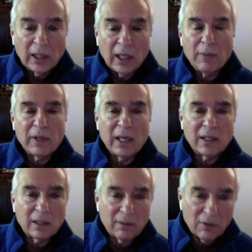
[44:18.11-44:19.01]
I began
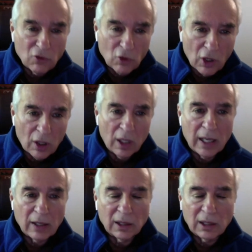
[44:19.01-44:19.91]
to draw her
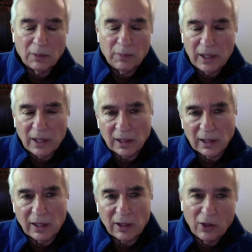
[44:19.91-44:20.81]
out a little bit and
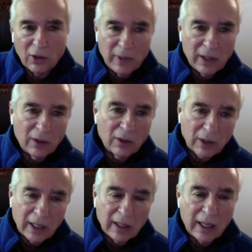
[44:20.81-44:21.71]
let her know about,
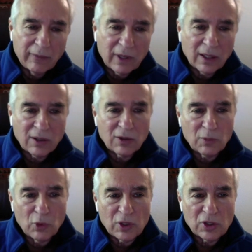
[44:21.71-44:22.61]
okay, I've got some
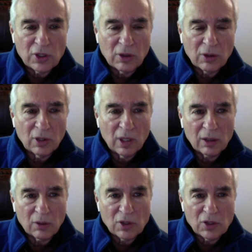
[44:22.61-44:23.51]

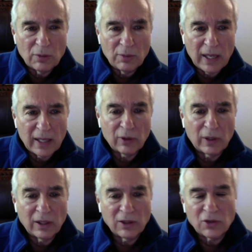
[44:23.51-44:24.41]
Christian
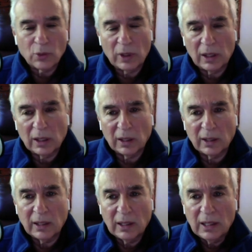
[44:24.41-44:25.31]
background as well, and the